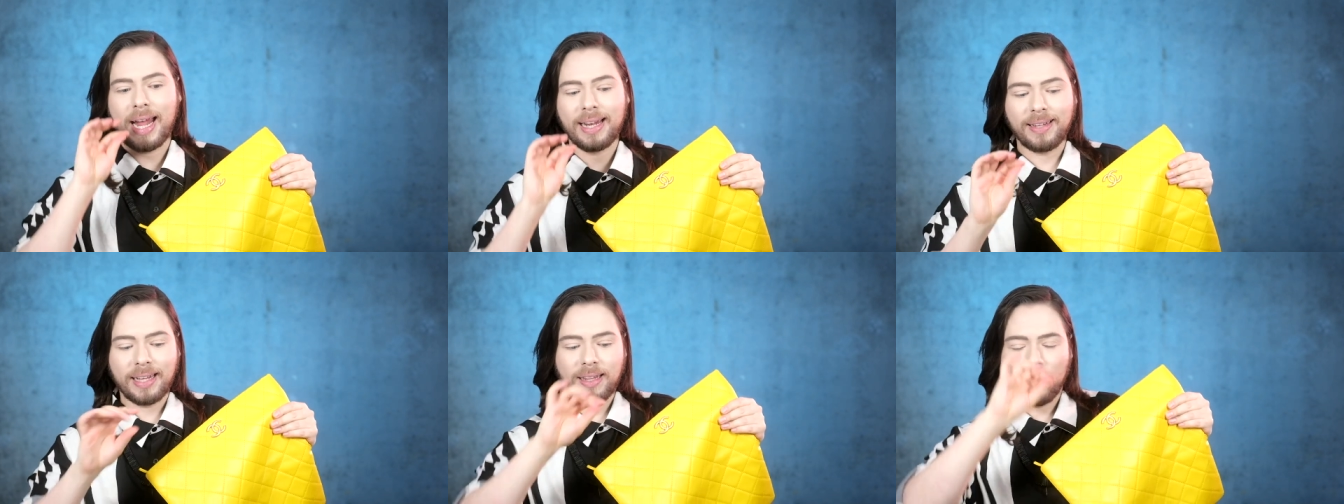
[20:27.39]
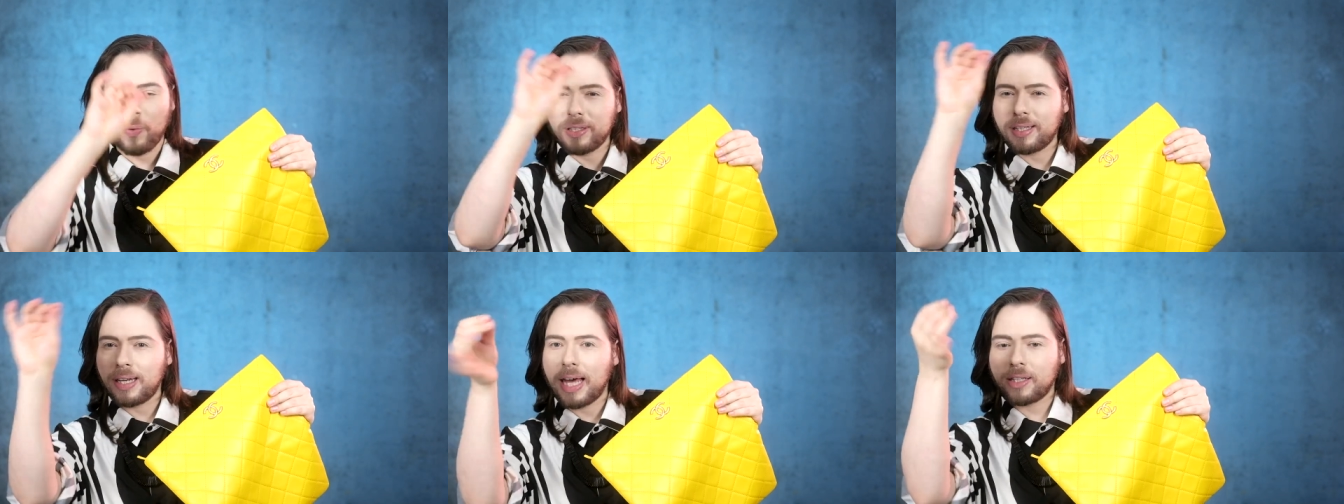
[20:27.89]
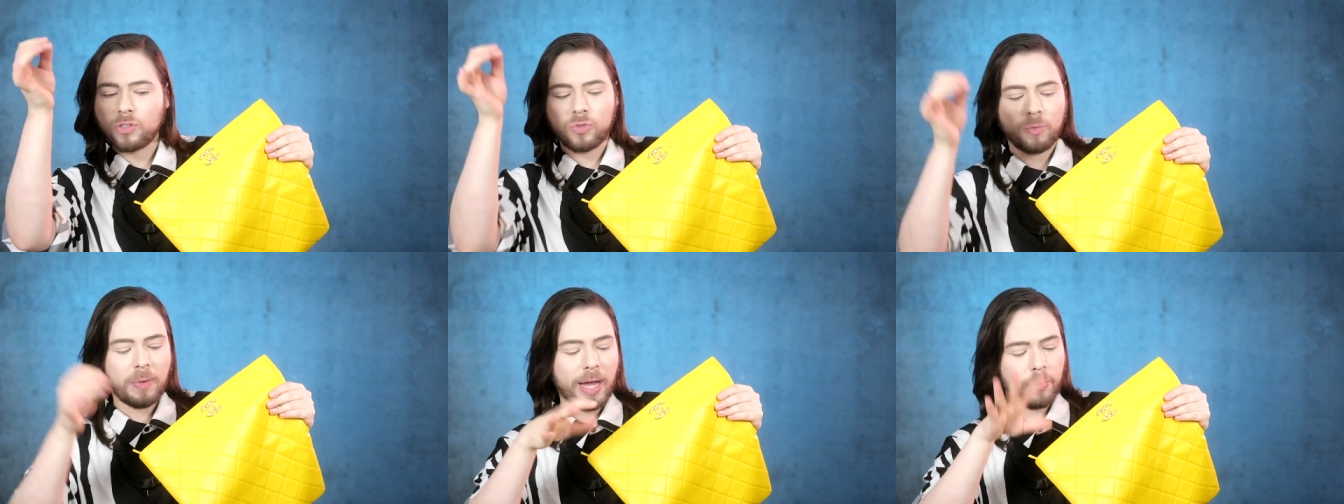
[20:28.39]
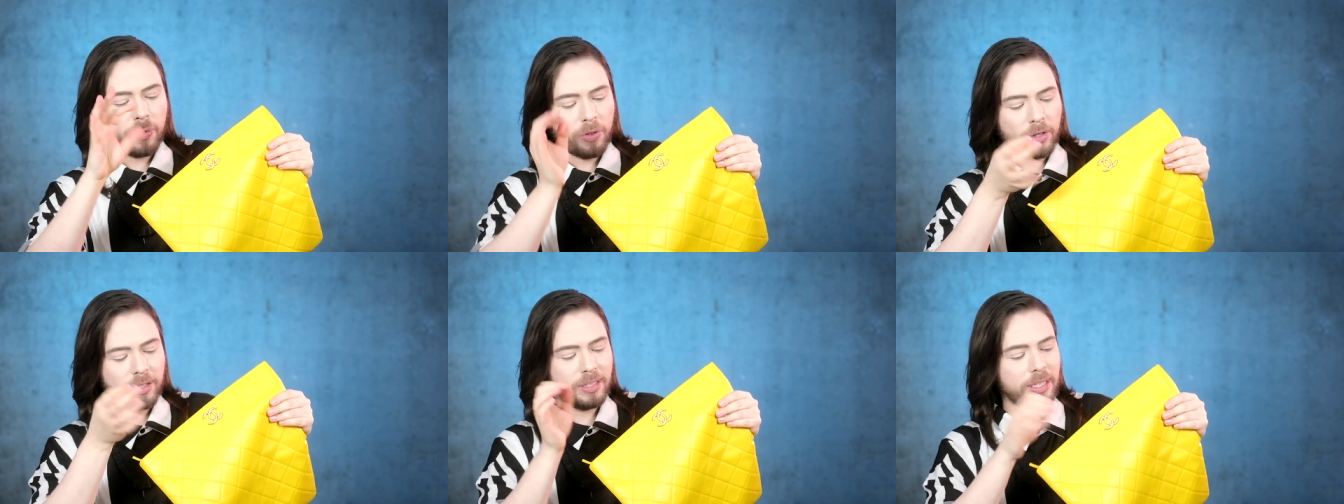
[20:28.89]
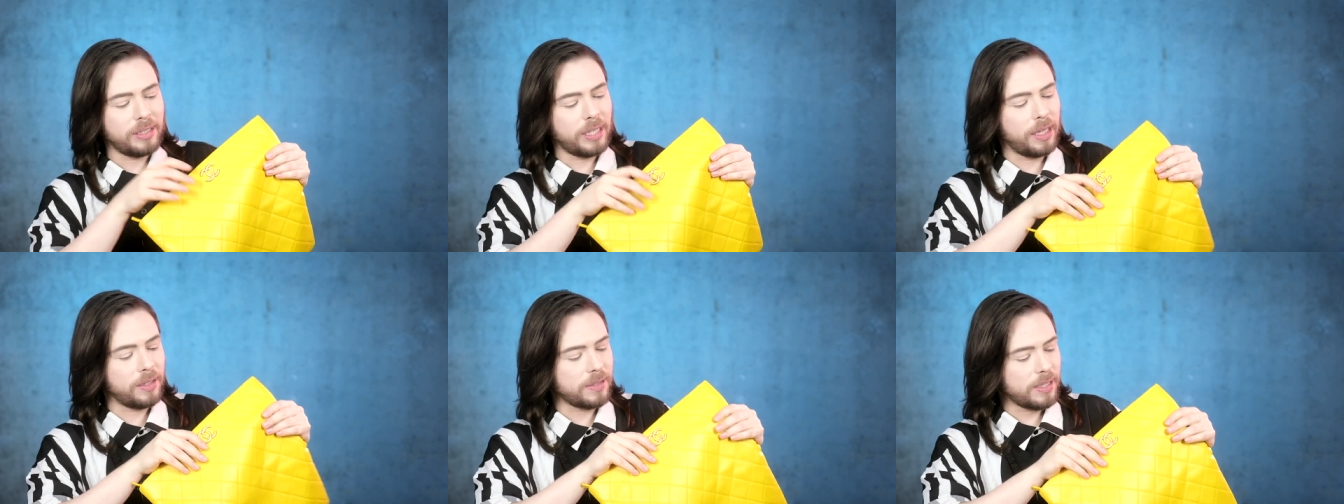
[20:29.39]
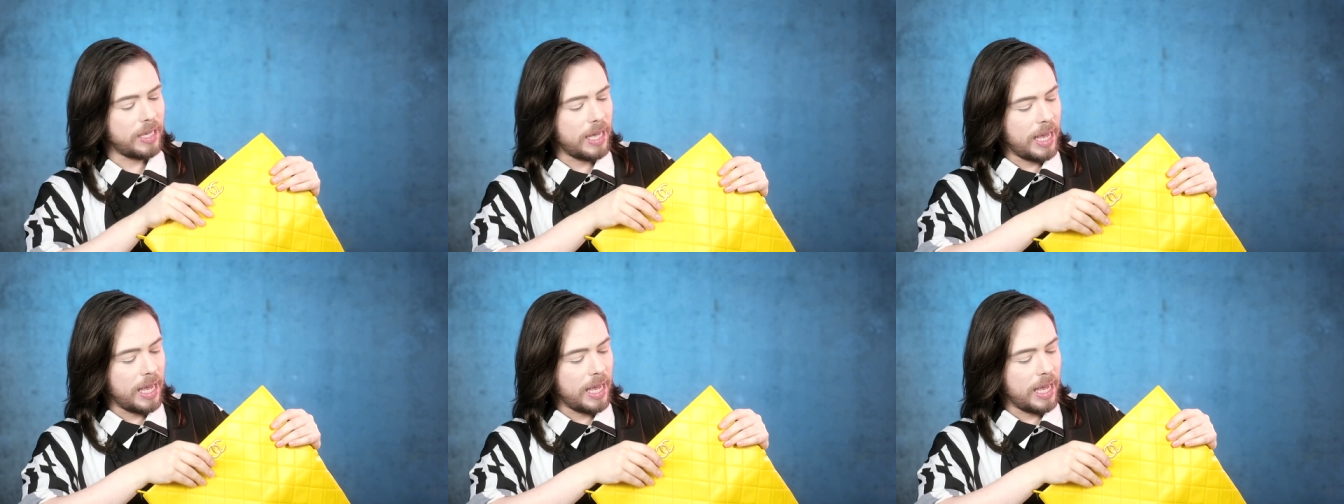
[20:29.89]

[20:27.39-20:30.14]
And then they went an extra mile with all the details.